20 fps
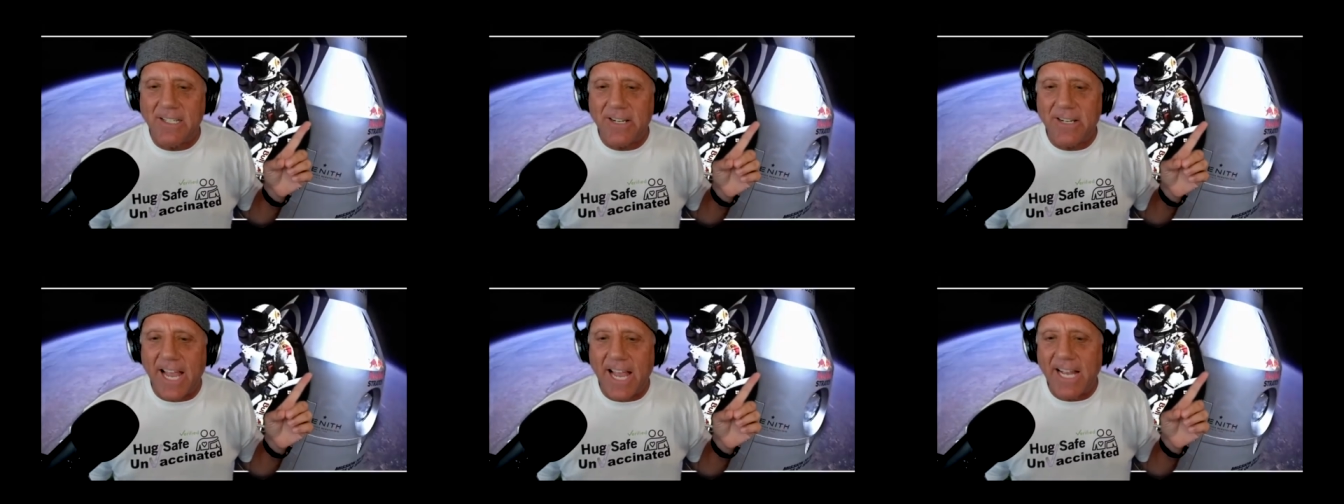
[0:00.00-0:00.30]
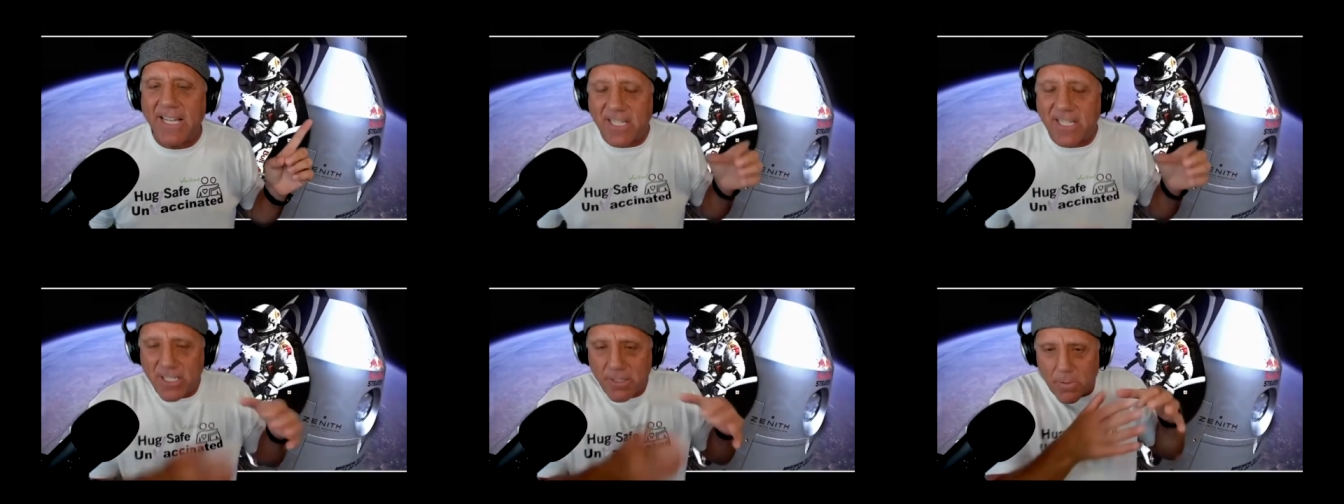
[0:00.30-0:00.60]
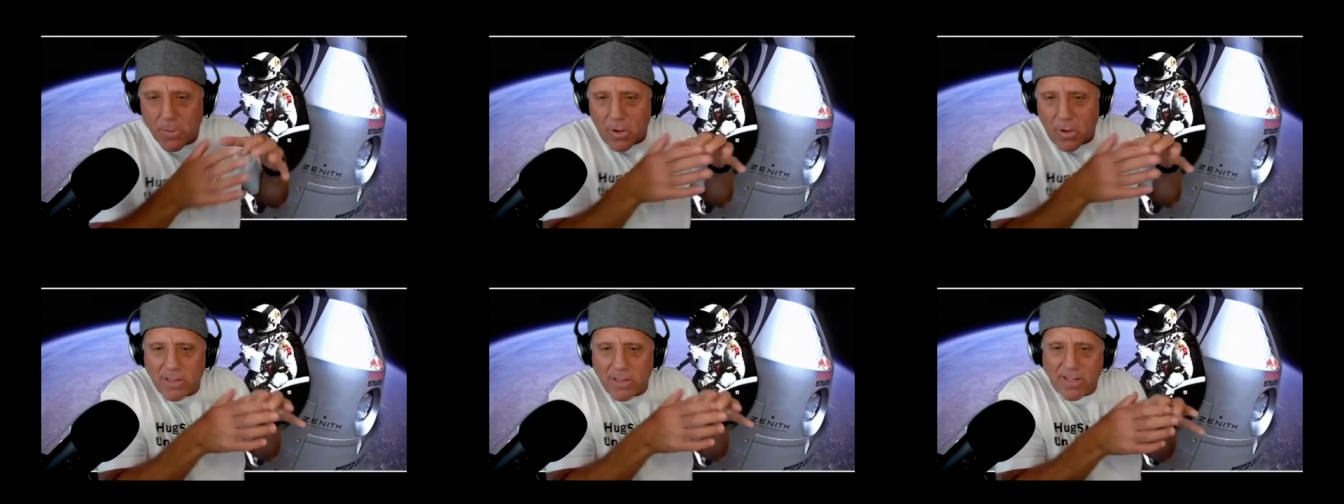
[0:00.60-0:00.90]
Okay. It's a
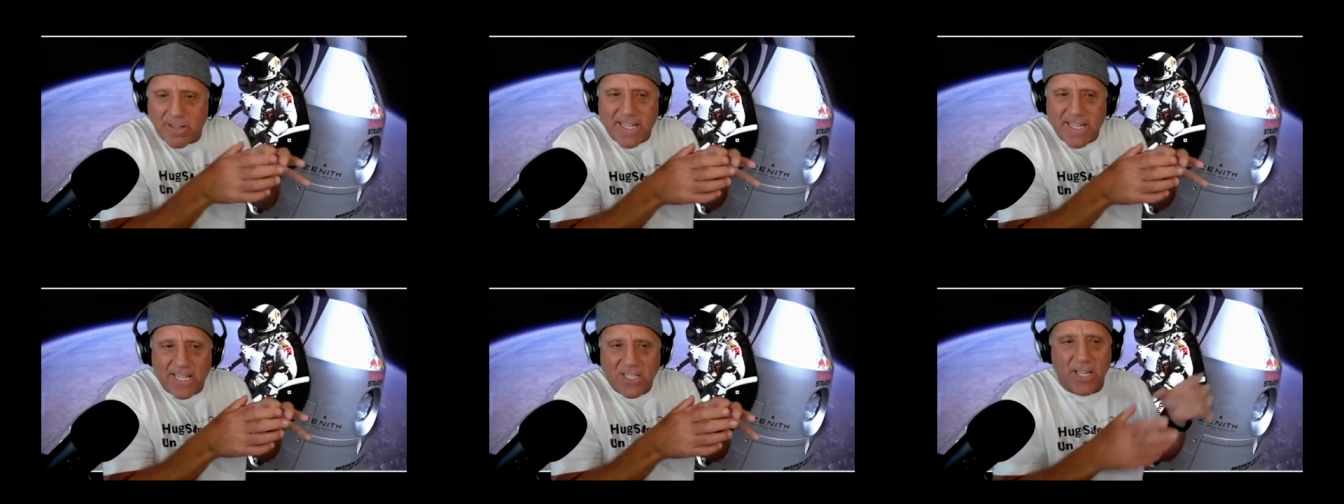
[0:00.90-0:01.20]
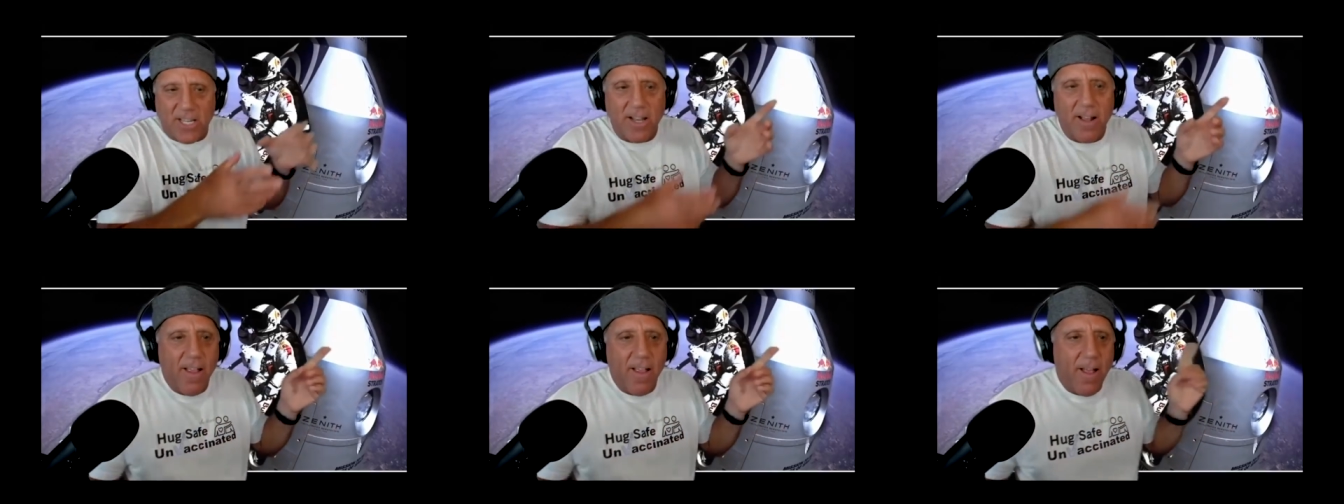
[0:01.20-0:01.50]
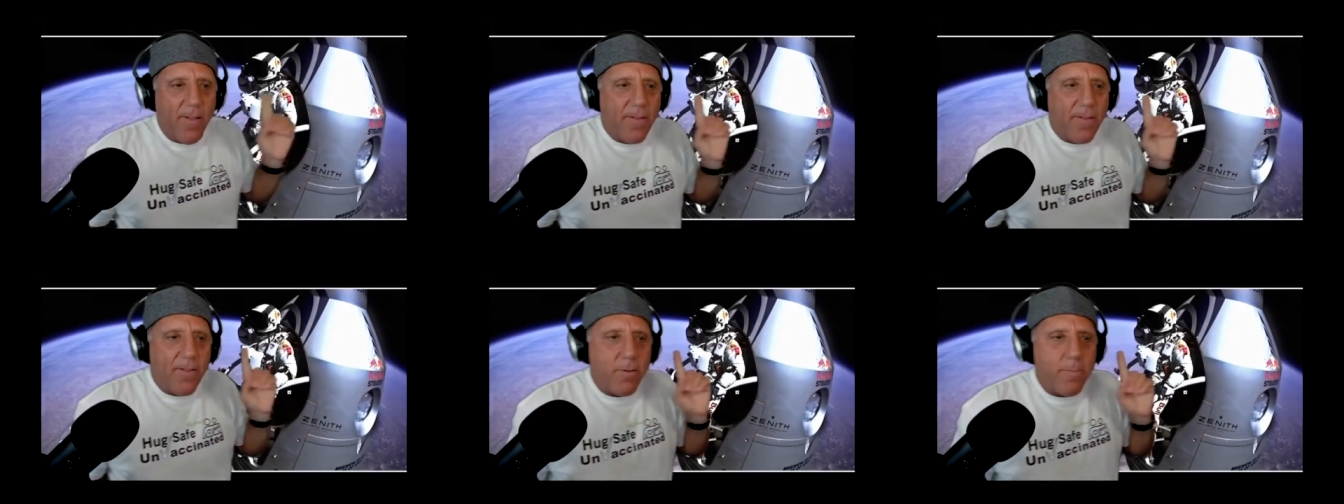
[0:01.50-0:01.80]
small little section.
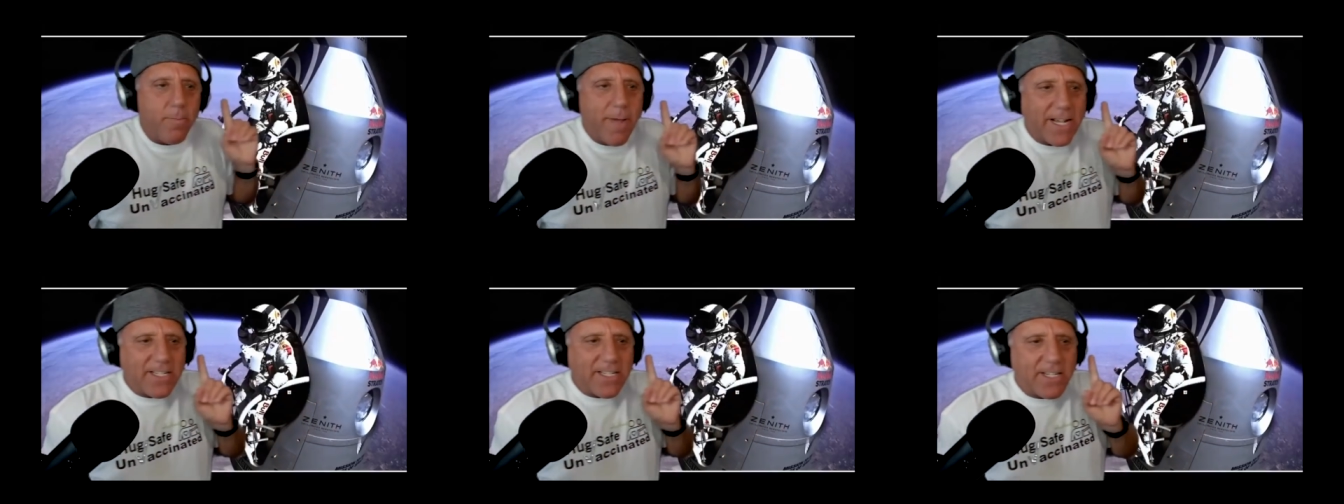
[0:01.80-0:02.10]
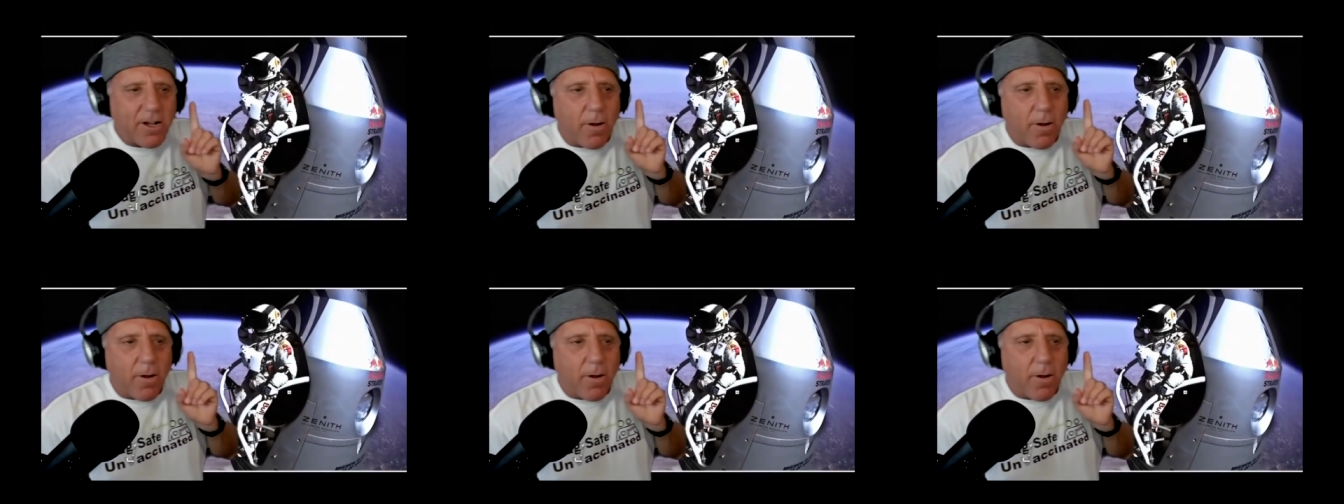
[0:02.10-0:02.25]
New Mexico,